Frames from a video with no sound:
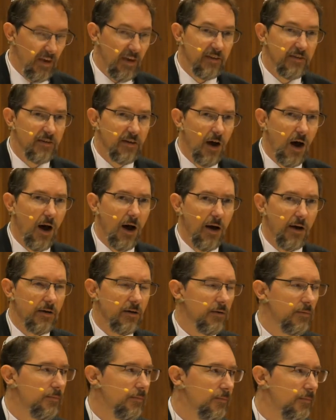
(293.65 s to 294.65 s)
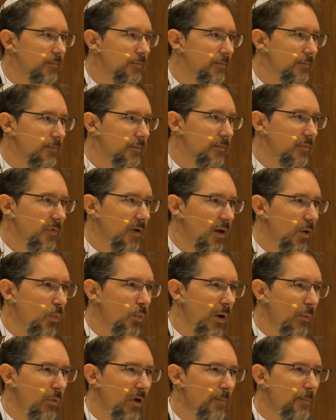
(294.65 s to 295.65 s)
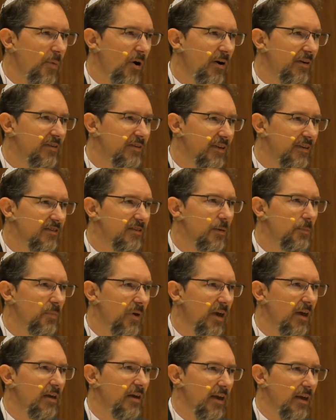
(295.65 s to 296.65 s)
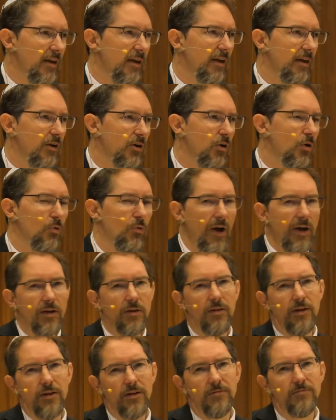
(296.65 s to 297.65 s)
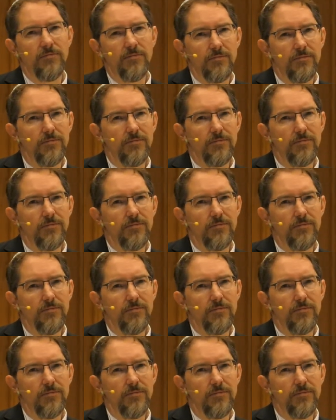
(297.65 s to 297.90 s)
it's God when we participate in it correctly.